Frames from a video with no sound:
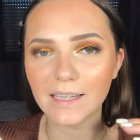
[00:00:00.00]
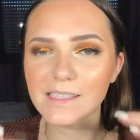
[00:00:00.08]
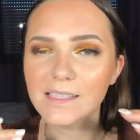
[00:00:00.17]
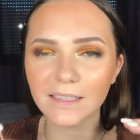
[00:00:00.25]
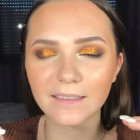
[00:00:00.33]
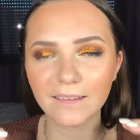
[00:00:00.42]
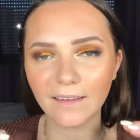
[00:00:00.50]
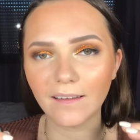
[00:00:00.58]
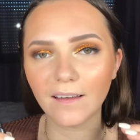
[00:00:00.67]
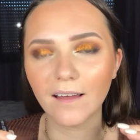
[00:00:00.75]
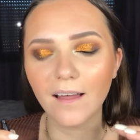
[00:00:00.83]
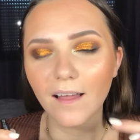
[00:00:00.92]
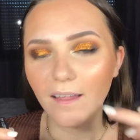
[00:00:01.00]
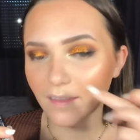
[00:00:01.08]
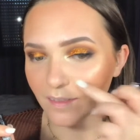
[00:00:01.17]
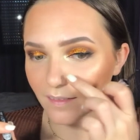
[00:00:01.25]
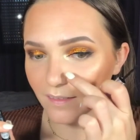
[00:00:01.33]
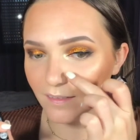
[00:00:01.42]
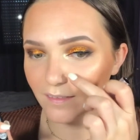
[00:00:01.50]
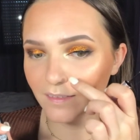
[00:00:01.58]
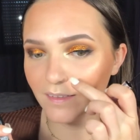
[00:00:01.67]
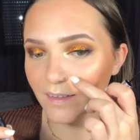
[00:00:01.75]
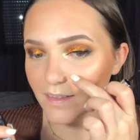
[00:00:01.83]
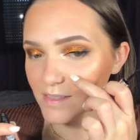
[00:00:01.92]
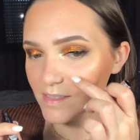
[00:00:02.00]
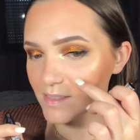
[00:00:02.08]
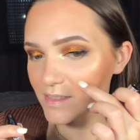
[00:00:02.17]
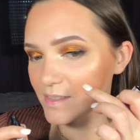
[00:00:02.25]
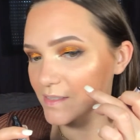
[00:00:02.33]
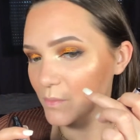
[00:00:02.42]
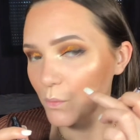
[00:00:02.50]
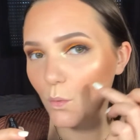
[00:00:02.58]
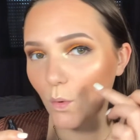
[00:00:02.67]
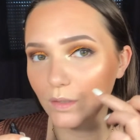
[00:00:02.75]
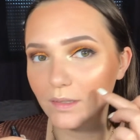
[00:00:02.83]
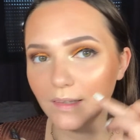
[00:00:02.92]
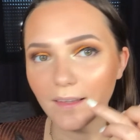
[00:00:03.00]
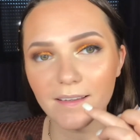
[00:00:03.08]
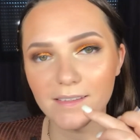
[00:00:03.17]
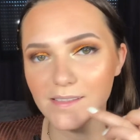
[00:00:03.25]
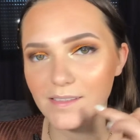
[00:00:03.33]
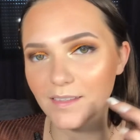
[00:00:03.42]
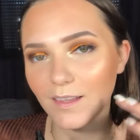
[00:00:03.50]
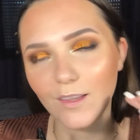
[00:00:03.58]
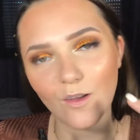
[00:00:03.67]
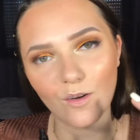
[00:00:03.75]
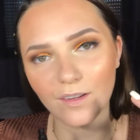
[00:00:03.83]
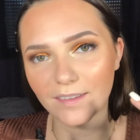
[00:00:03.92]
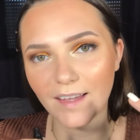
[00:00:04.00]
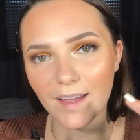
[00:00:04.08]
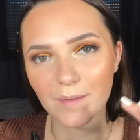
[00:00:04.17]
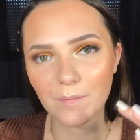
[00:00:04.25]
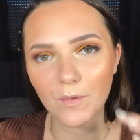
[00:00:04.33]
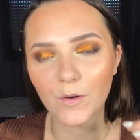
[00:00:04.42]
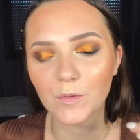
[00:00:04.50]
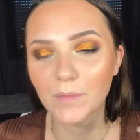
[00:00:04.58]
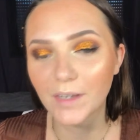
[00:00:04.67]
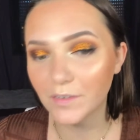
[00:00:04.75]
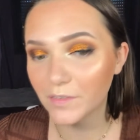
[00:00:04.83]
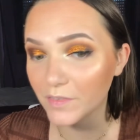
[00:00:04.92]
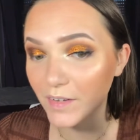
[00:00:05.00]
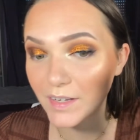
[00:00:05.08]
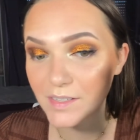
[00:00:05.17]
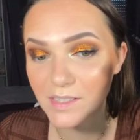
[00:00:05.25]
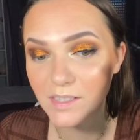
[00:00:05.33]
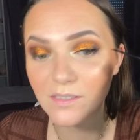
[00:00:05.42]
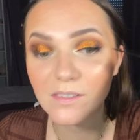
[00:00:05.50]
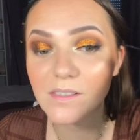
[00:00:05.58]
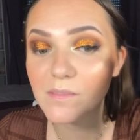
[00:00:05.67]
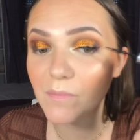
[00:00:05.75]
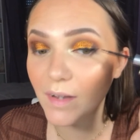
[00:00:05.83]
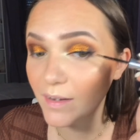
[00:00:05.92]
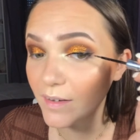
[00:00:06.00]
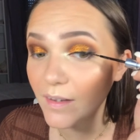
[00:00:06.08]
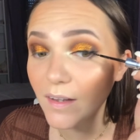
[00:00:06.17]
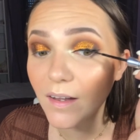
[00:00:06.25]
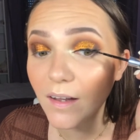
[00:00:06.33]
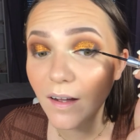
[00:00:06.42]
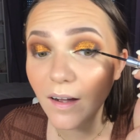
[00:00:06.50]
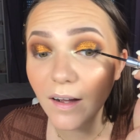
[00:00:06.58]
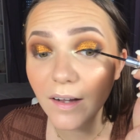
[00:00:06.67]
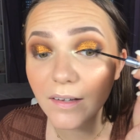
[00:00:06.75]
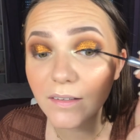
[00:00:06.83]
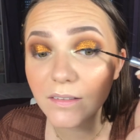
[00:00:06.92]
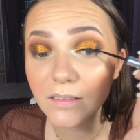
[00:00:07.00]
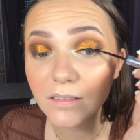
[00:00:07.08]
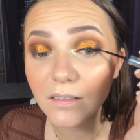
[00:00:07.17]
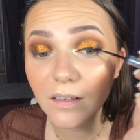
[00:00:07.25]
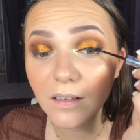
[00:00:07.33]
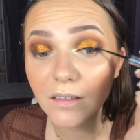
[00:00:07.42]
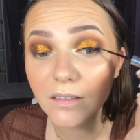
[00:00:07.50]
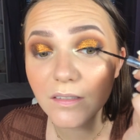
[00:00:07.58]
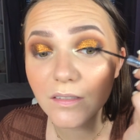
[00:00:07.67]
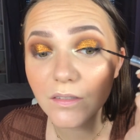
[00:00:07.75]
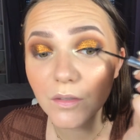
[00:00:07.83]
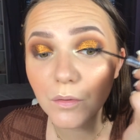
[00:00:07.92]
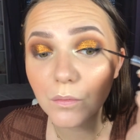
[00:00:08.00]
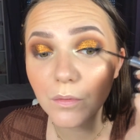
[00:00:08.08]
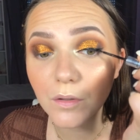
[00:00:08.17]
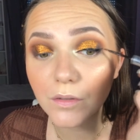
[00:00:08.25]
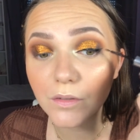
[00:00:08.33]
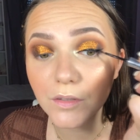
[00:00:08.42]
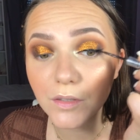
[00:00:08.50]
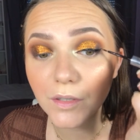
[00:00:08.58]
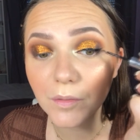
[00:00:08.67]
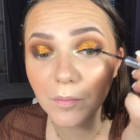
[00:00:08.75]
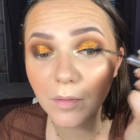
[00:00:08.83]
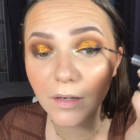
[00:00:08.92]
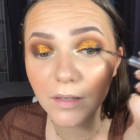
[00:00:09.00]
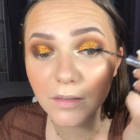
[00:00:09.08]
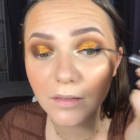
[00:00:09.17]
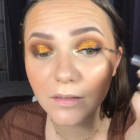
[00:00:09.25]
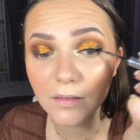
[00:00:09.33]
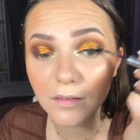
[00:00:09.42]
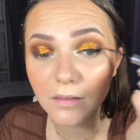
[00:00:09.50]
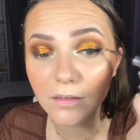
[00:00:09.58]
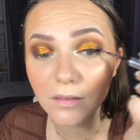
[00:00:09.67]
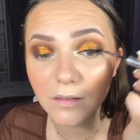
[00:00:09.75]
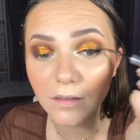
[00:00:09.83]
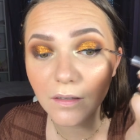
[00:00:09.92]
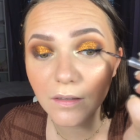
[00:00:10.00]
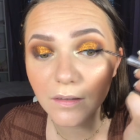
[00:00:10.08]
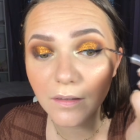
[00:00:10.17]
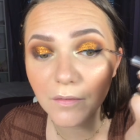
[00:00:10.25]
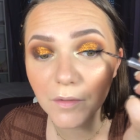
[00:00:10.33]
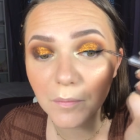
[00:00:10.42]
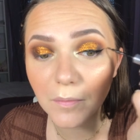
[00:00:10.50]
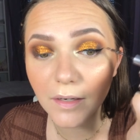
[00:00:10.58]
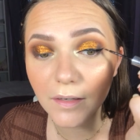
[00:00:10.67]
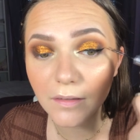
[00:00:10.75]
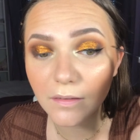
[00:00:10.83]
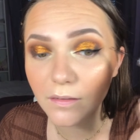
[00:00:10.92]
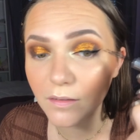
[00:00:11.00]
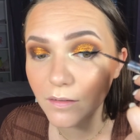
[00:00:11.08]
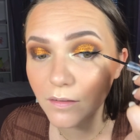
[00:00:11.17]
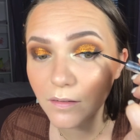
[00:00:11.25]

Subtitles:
still think this won't last a long time on my face because my eyes are so watery, but never mind.